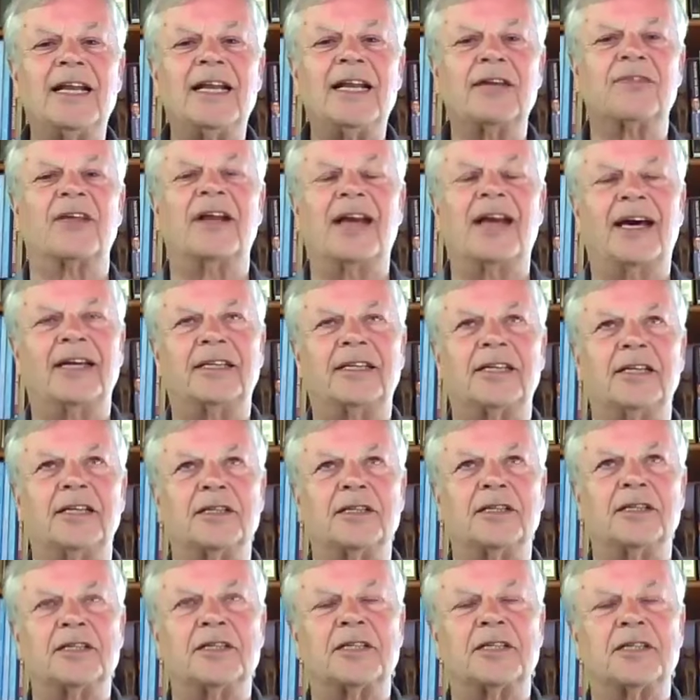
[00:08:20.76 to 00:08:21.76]
of the
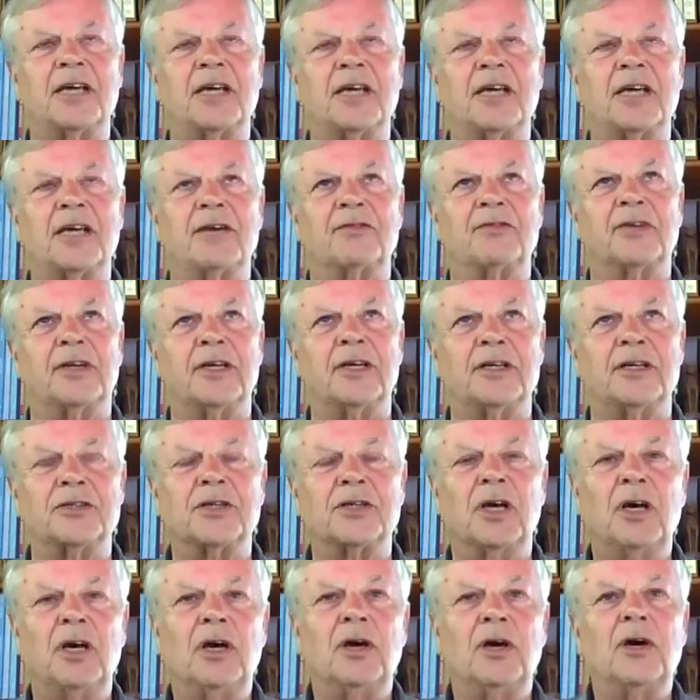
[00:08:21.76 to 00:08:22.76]
1970s,
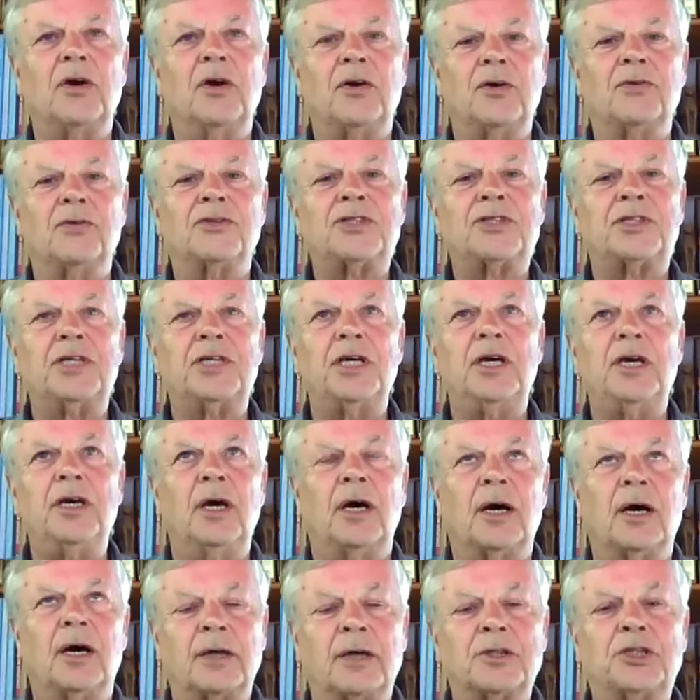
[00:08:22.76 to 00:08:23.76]
you
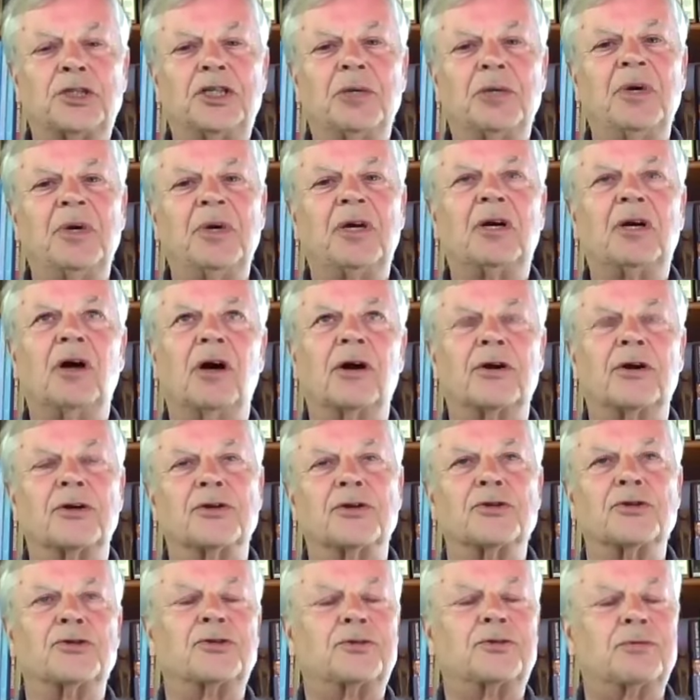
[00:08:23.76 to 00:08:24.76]
see Jimmy
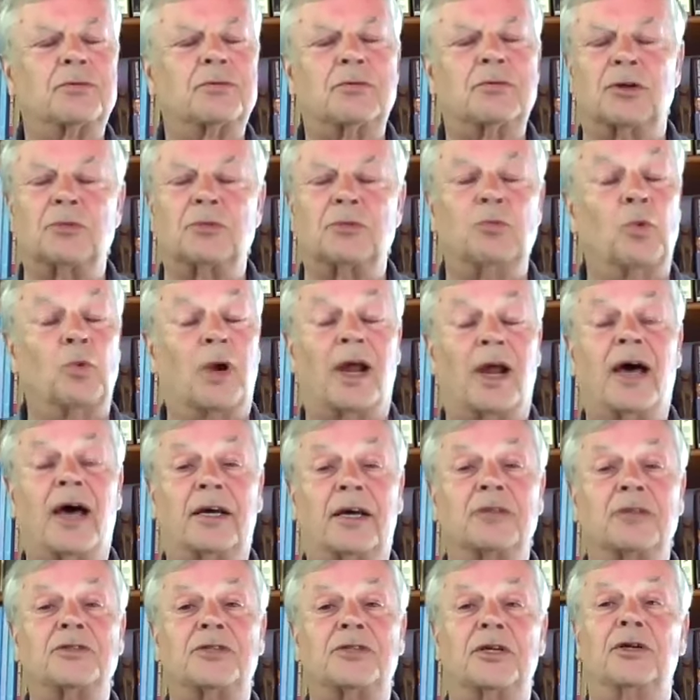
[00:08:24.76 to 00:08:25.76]
Carter's,
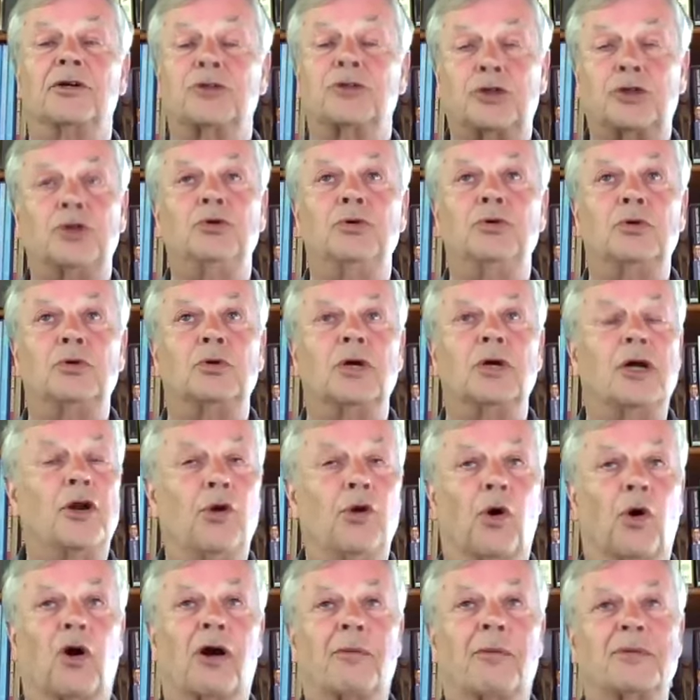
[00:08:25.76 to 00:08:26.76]
what I consider,
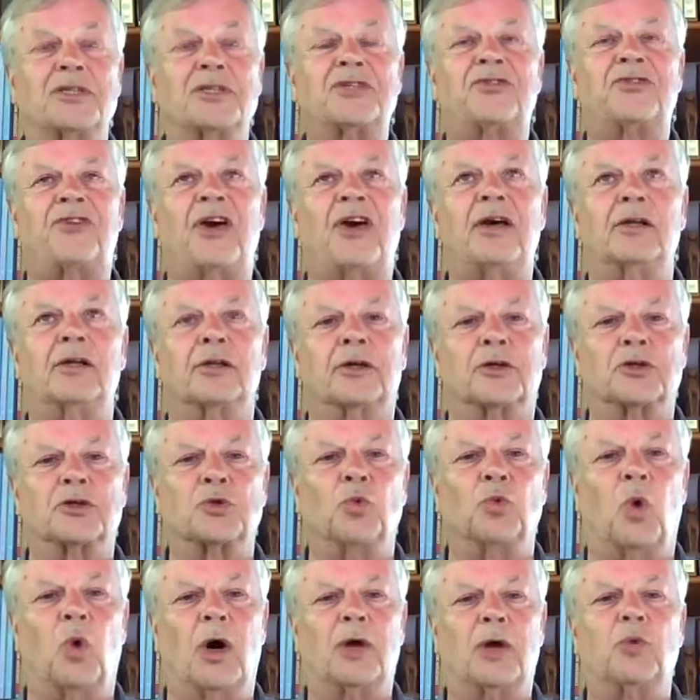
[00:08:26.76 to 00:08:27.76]
two enormous
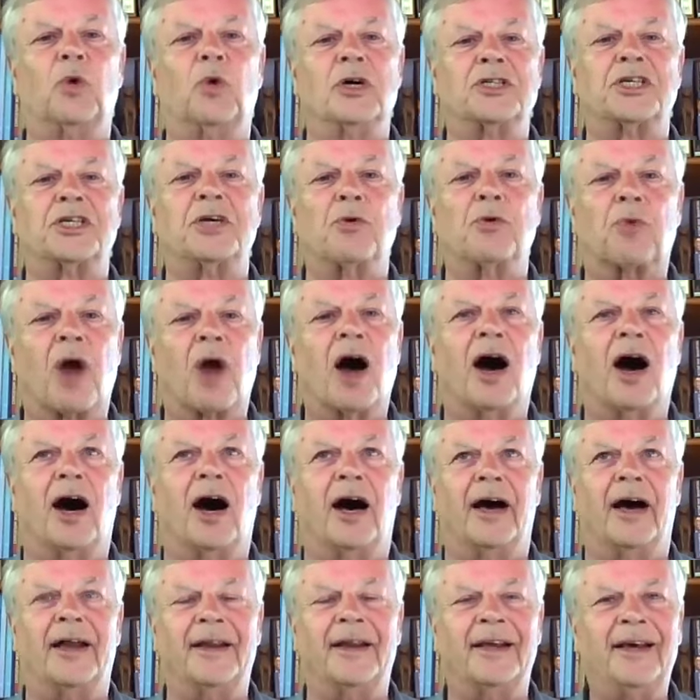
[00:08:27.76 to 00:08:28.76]
failures. One was
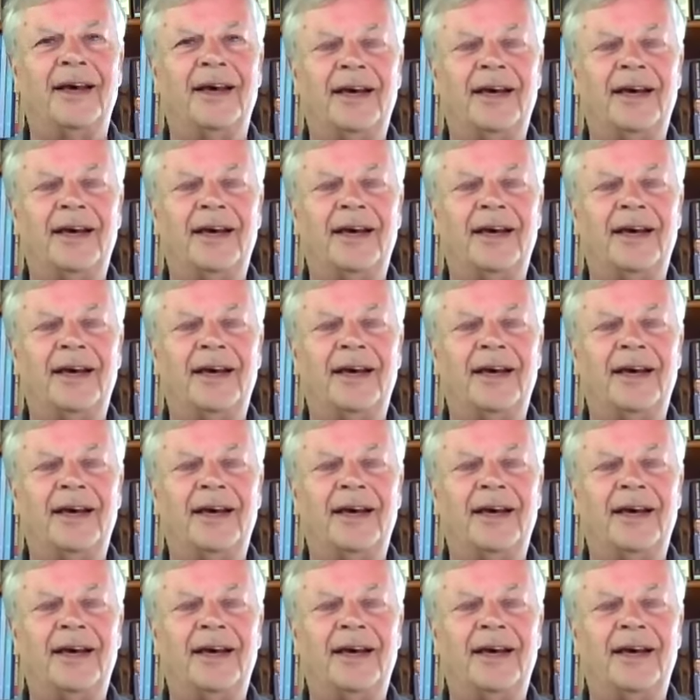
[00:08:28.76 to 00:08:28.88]
Iran.